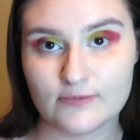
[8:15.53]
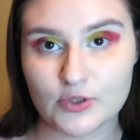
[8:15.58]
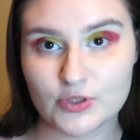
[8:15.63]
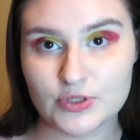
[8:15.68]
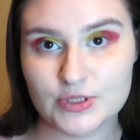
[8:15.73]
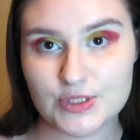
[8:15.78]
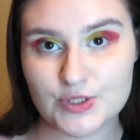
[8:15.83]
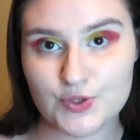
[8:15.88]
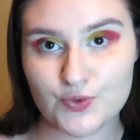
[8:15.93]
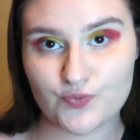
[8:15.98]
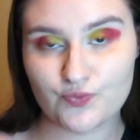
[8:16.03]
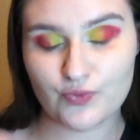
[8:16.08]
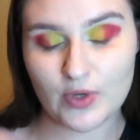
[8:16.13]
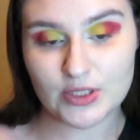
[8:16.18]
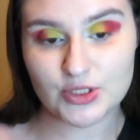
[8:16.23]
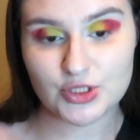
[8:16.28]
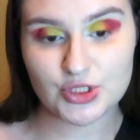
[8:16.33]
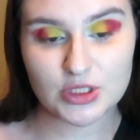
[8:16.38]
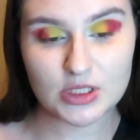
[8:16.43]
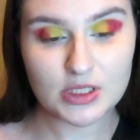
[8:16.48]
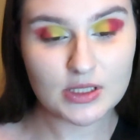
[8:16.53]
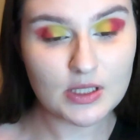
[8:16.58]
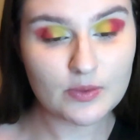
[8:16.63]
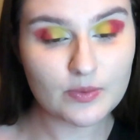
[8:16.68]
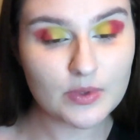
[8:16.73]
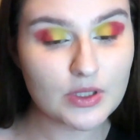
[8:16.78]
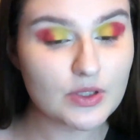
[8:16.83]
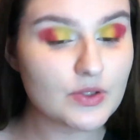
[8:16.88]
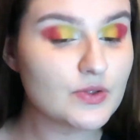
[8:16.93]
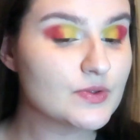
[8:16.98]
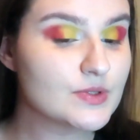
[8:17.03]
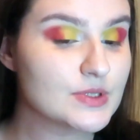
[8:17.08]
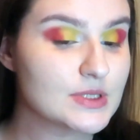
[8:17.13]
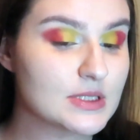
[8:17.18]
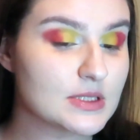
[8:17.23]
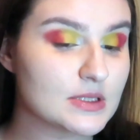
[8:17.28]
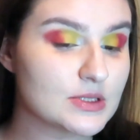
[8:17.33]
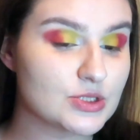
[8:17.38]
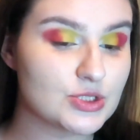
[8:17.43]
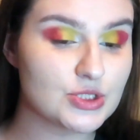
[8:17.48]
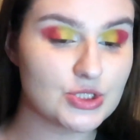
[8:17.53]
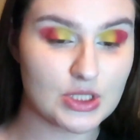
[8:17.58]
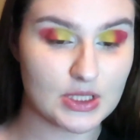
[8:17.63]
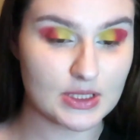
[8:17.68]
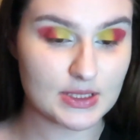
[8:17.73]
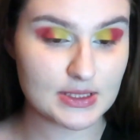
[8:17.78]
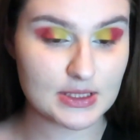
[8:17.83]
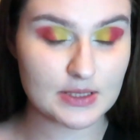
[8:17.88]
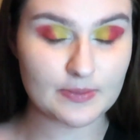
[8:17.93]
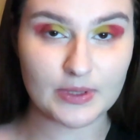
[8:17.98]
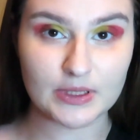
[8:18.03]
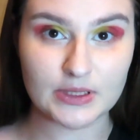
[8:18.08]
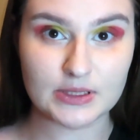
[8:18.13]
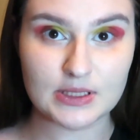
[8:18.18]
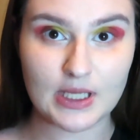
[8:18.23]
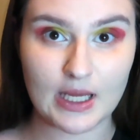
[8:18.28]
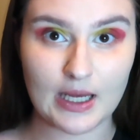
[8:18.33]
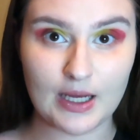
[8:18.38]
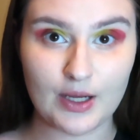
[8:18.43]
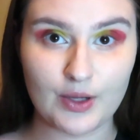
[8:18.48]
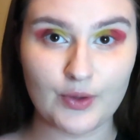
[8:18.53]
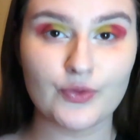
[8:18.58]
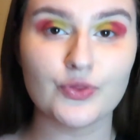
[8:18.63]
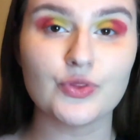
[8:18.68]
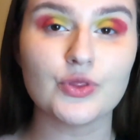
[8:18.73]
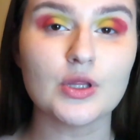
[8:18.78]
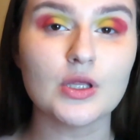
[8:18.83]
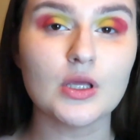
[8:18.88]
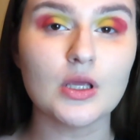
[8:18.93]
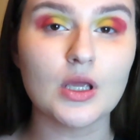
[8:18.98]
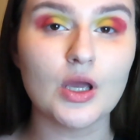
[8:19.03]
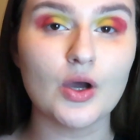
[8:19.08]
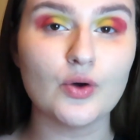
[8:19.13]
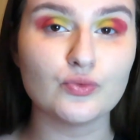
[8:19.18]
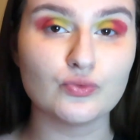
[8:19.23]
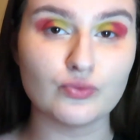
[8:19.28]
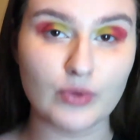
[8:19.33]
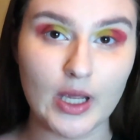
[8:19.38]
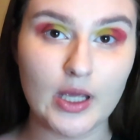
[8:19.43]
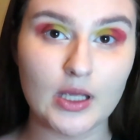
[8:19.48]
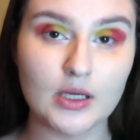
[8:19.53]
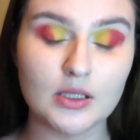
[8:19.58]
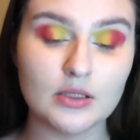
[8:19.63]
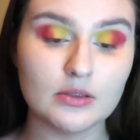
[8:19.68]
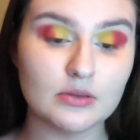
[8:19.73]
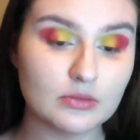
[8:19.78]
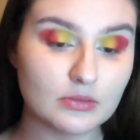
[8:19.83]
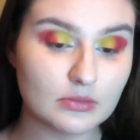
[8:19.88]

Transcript: first red shade that we used just to blend out the red.